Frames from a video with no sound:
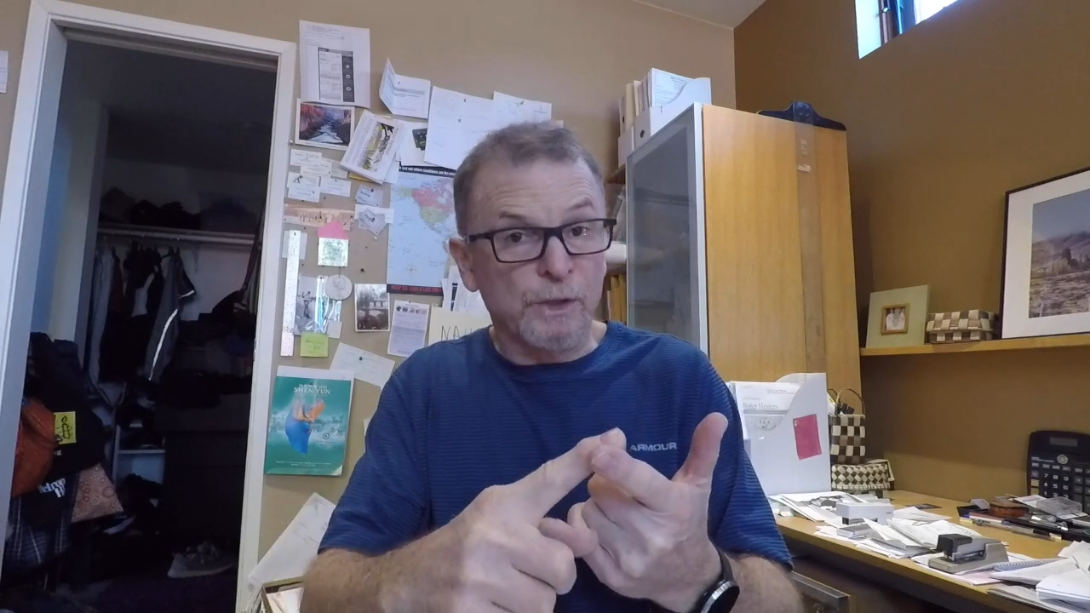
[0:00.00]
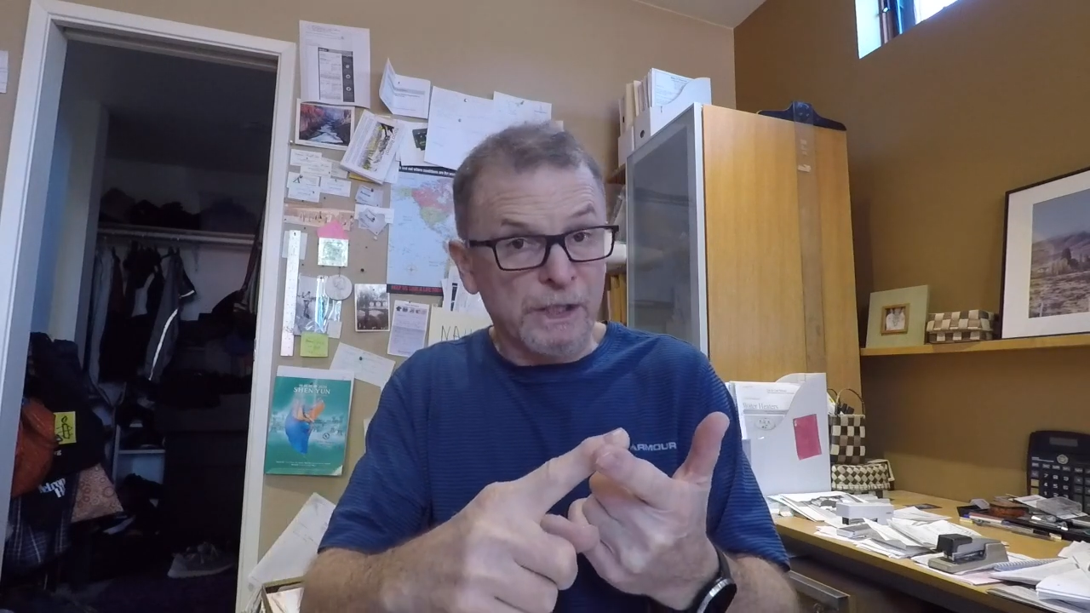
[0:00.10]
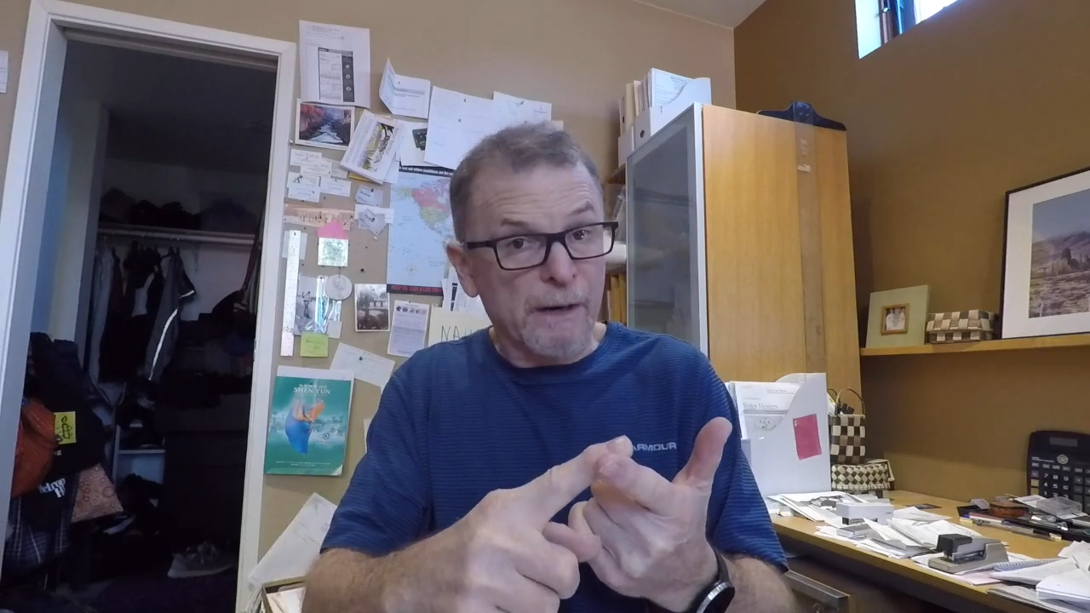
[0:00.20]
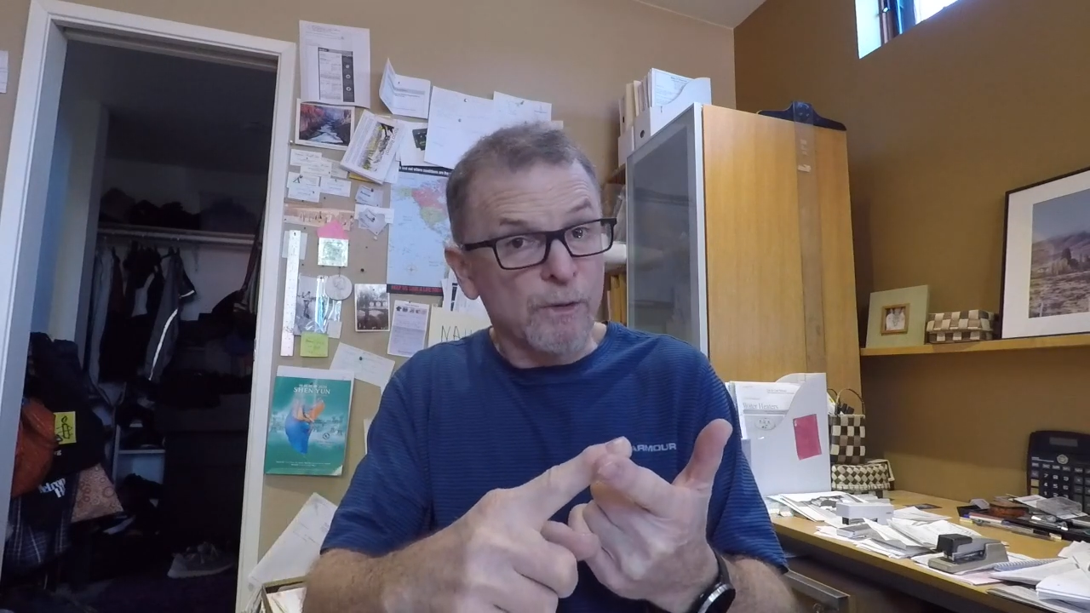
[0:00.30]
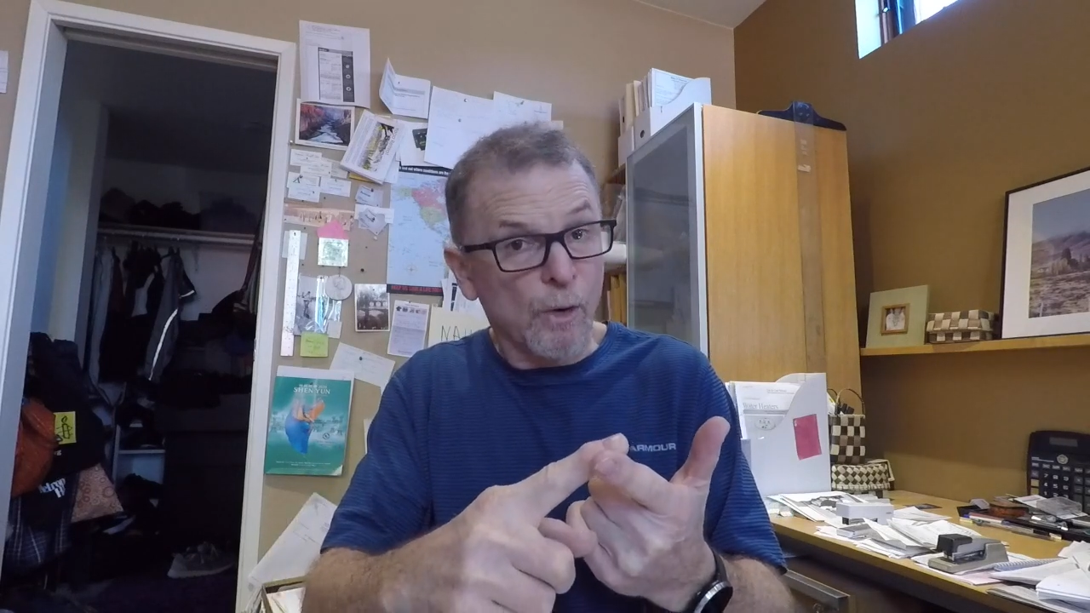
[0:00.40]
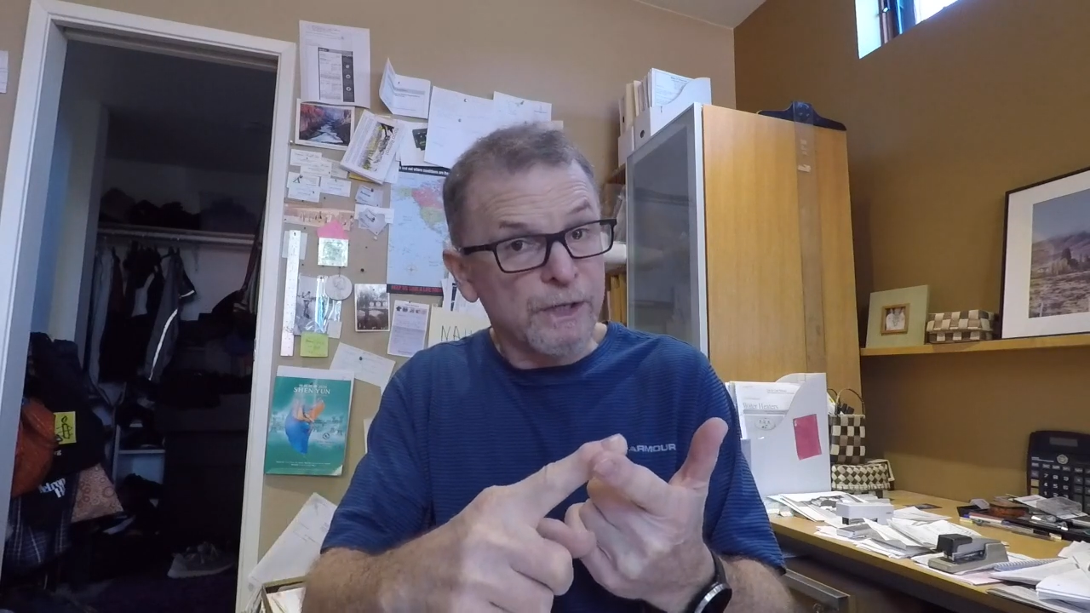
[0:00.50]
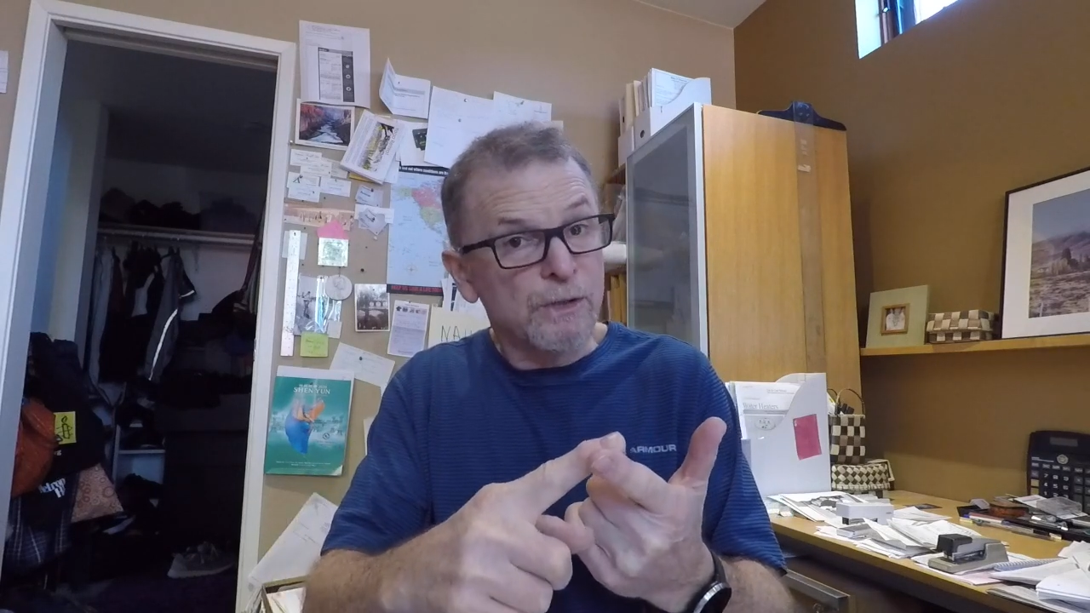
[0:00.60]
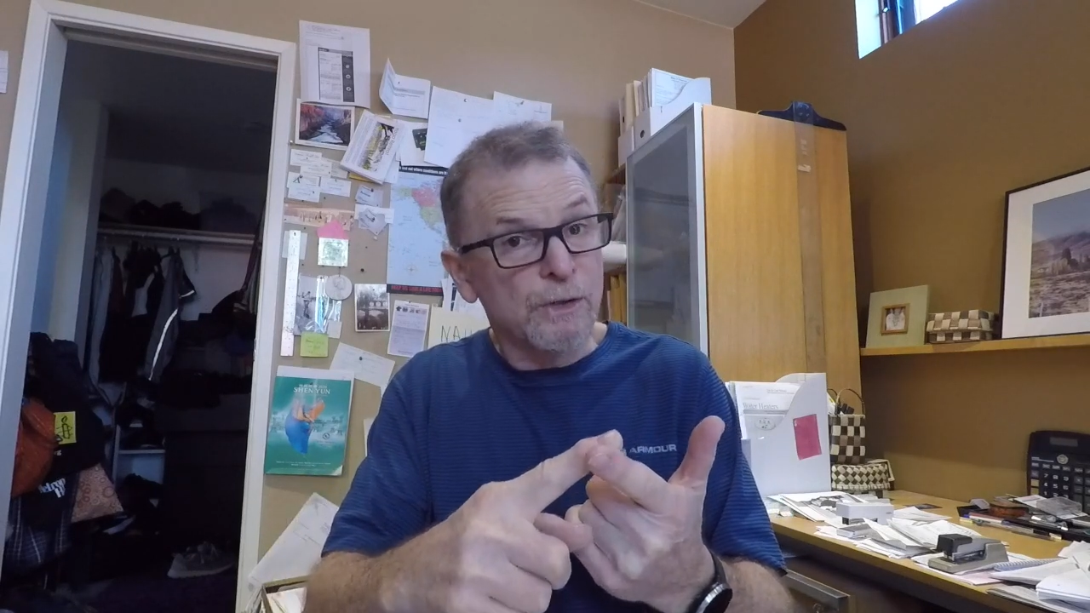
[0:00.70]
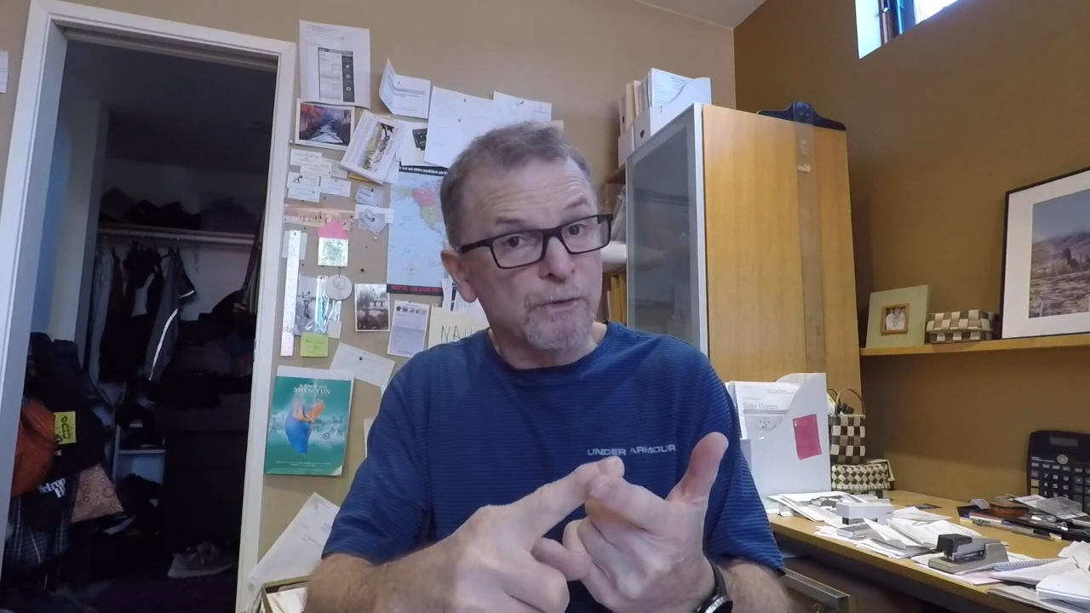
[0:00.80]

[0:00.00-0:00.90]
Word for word: which I'm going to